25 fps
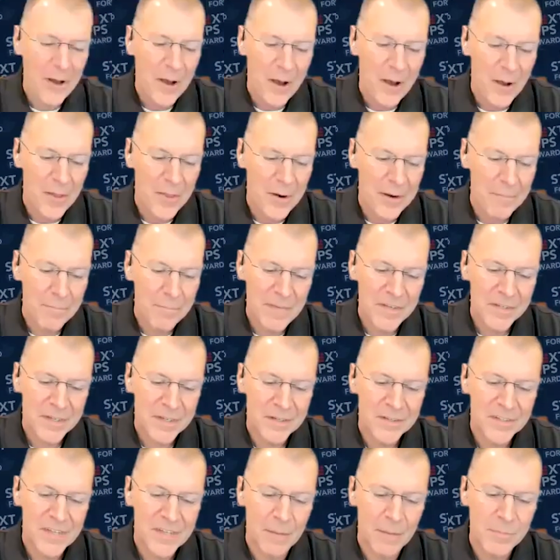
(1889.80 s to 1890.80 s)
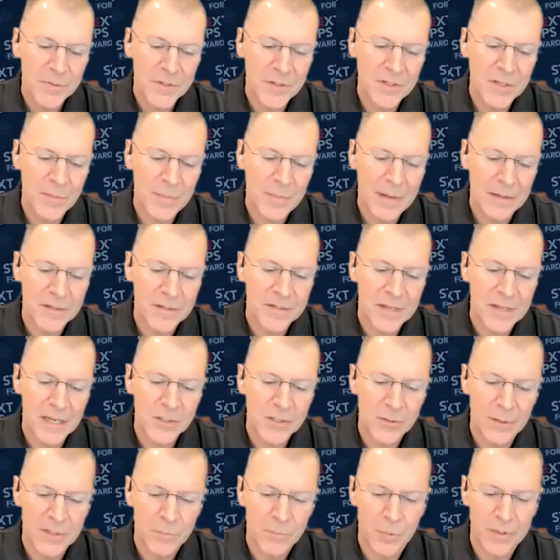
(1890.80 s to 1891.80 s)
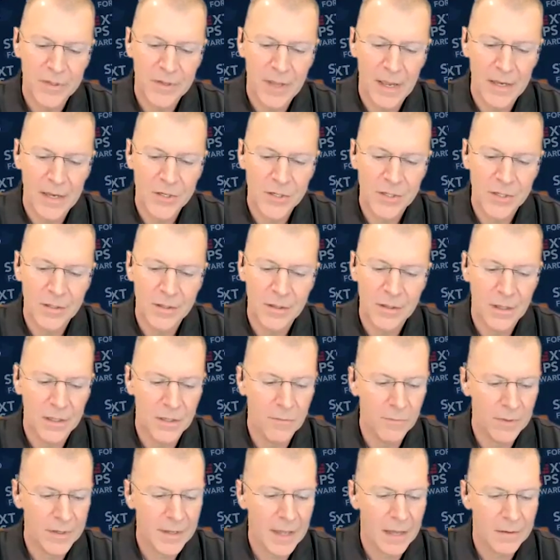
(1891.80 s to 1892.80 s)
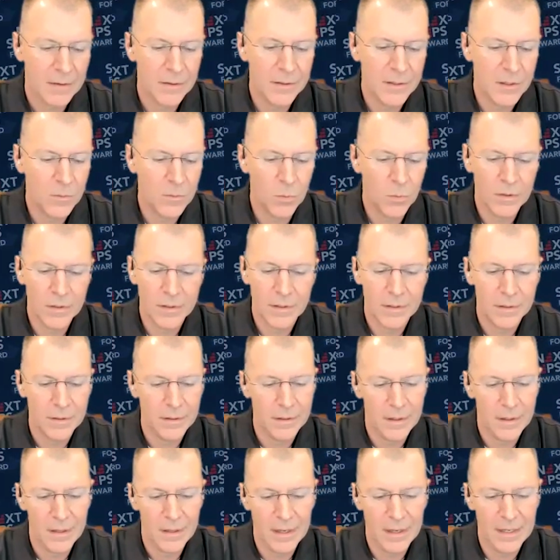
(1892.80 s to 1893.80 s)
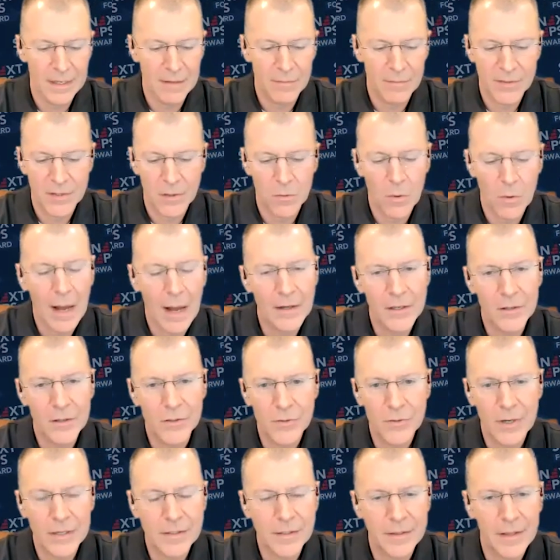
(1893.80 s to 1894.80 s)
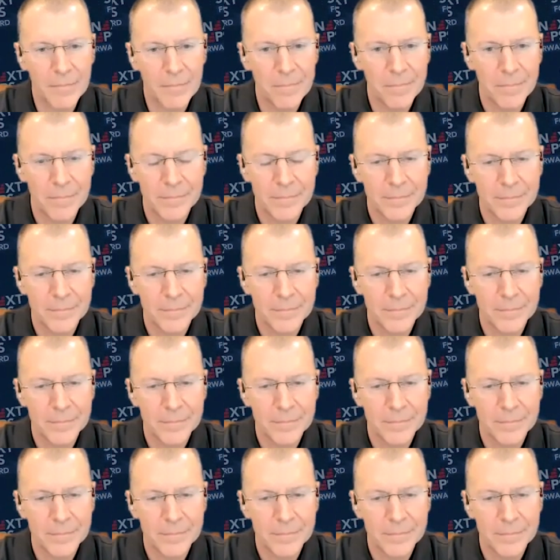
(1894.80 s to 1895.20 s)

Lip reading: Are there misconceptions about sexual exploitation that you've encountered in your work? And if so, how do you address them?